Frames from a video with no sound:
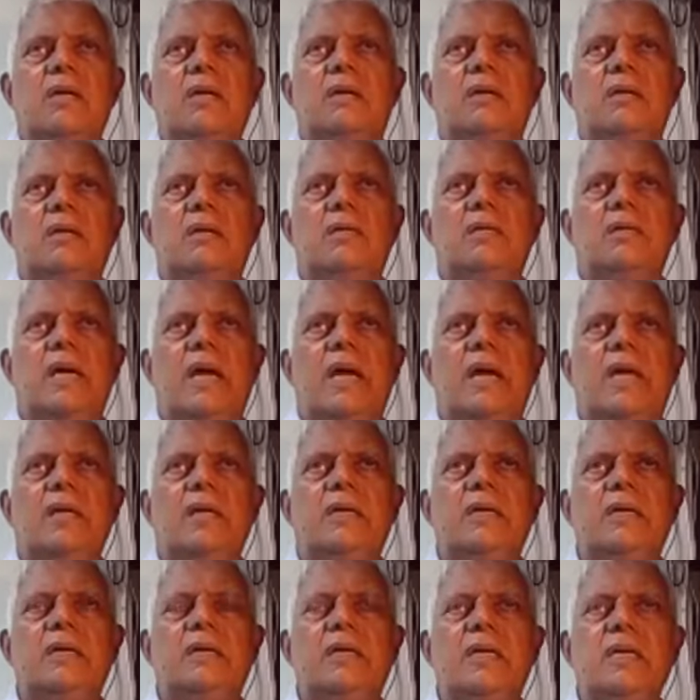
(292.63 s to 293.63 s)

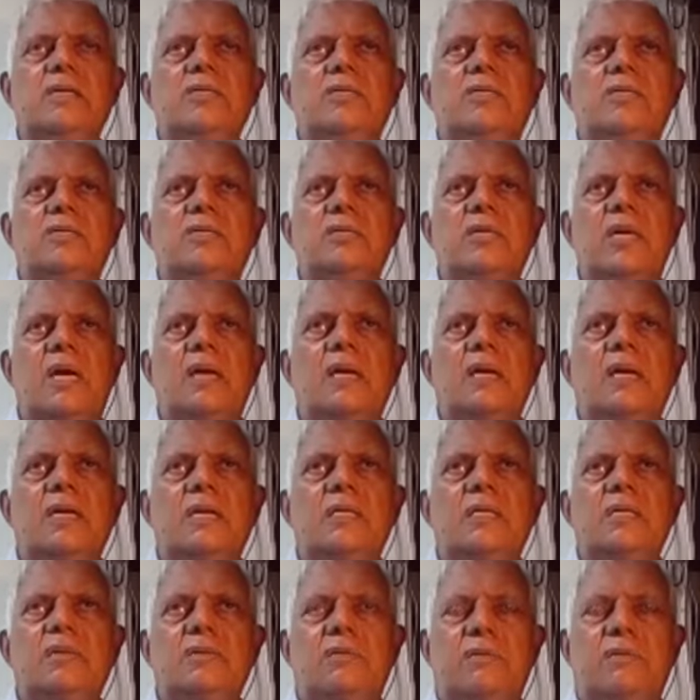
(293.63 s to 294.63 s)
and nations are
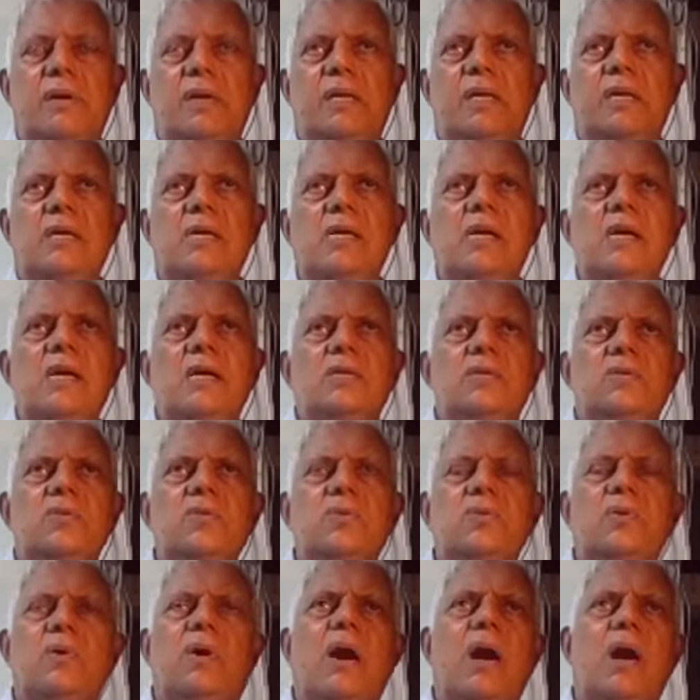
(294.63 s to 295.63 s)
getting ready.
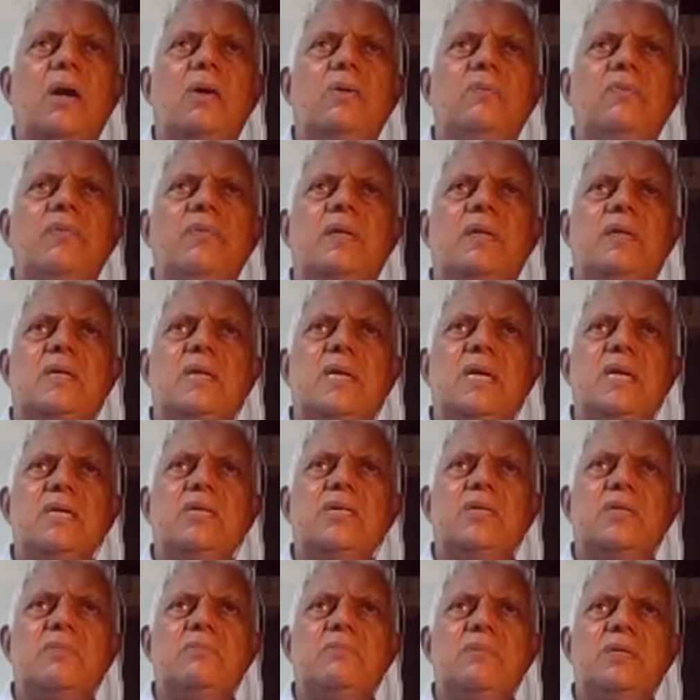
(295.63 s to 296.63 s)
So how will a
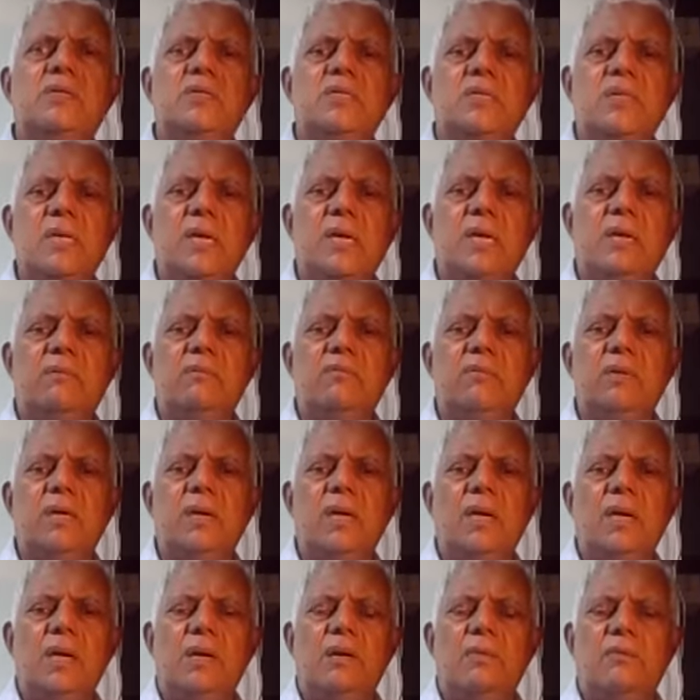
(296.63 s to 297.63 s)
nation be saved
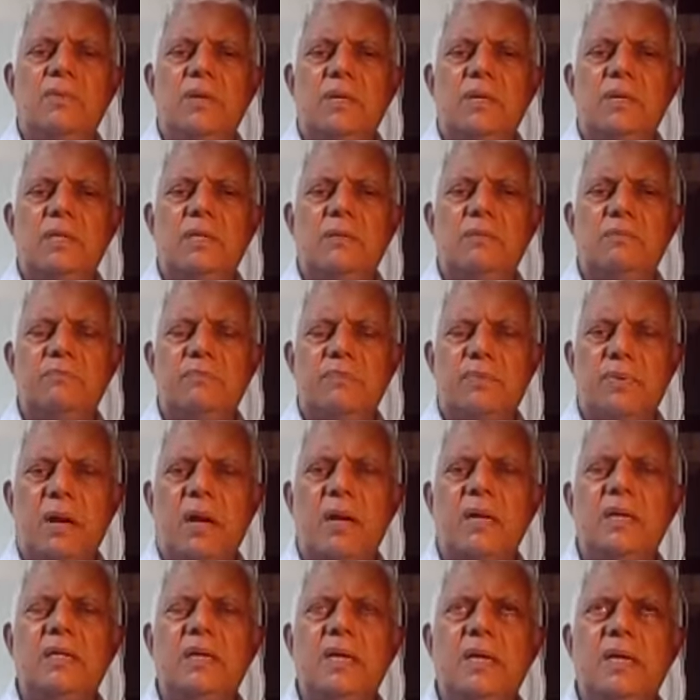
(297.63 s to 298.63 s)
when the
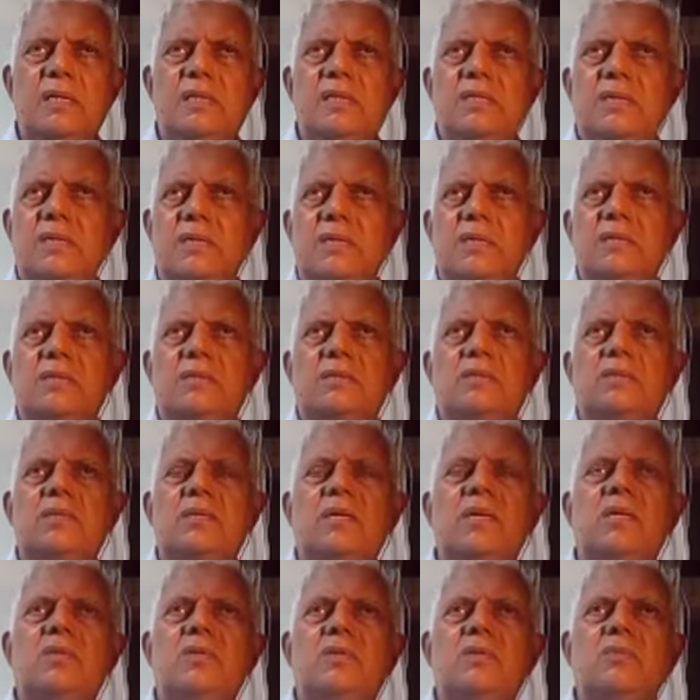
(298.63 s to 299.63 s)
bride enters
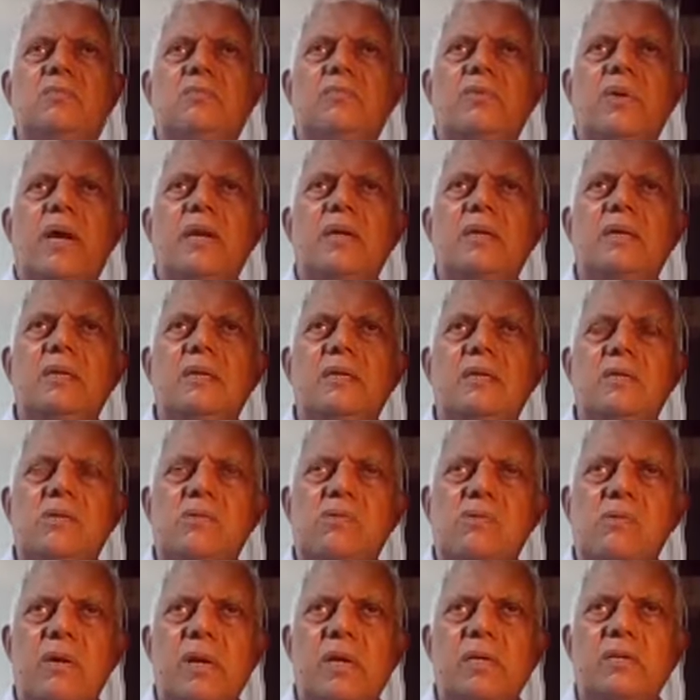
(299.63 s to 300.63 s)
into bridal
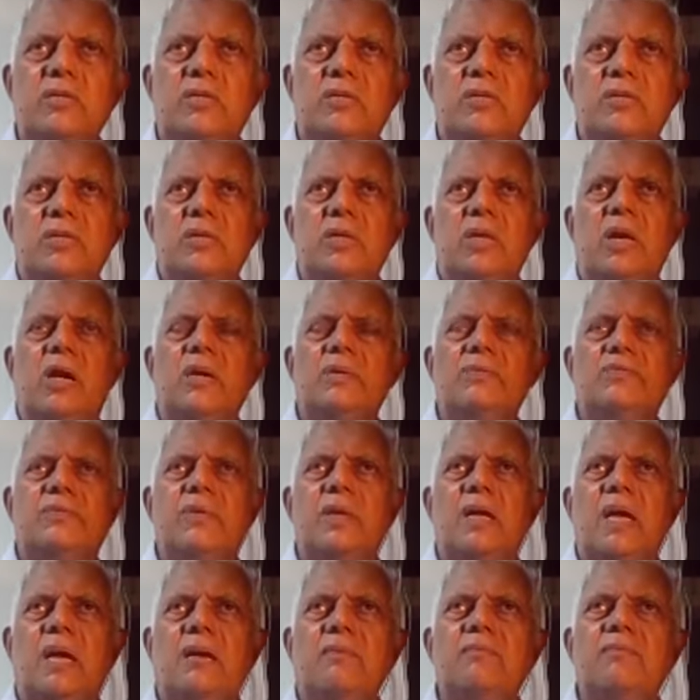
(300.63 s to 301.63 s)
adoration of
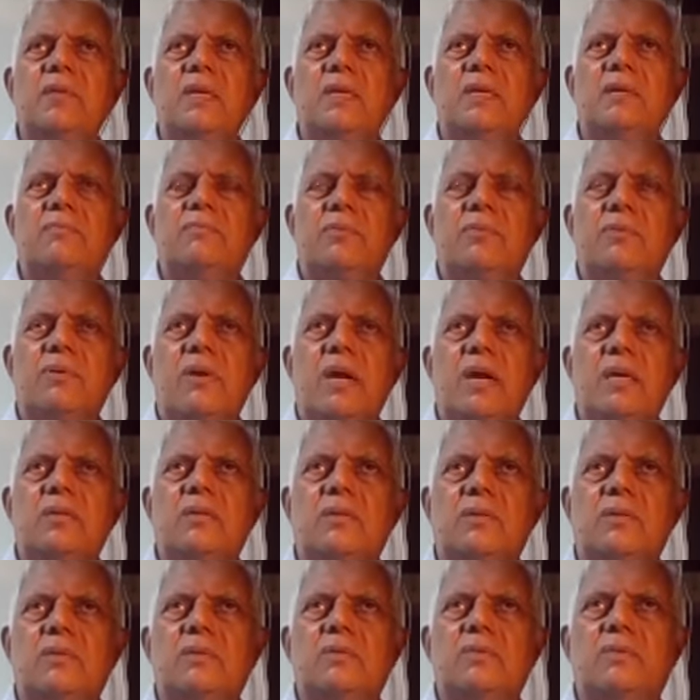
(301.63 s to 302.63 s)
the heavenly
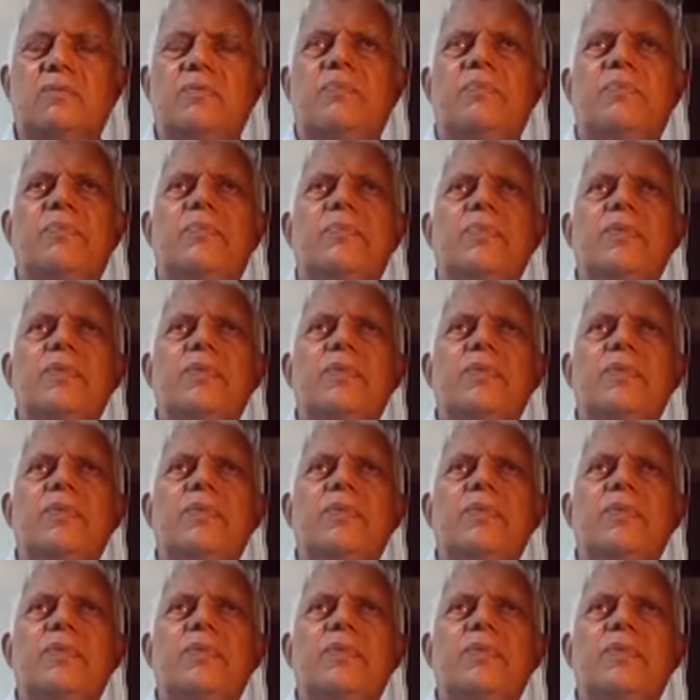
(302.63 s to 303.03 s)
bridegroom.